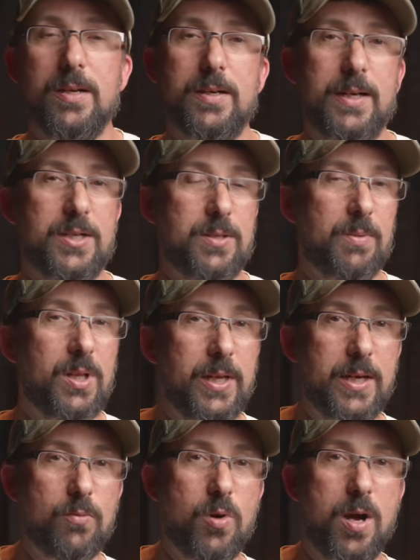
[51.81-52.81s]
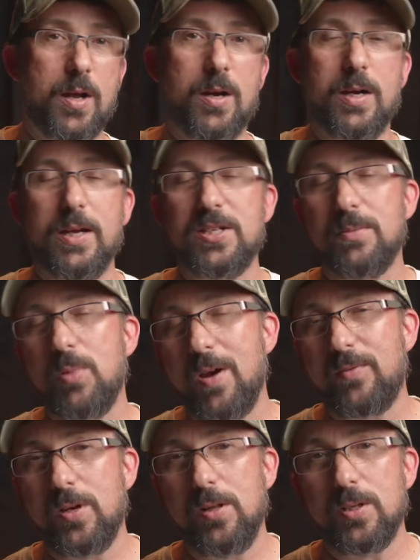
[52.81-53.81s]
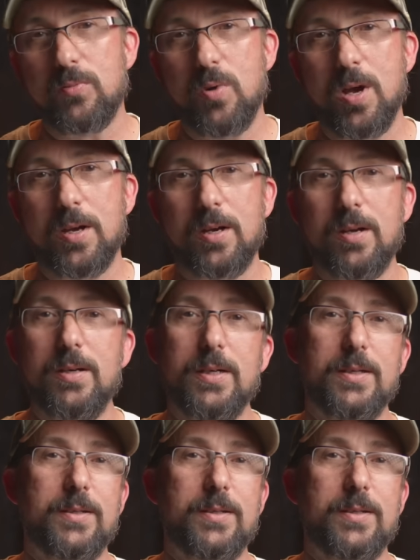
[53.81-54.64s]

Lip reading: You got some clean water. You got some off-colored water.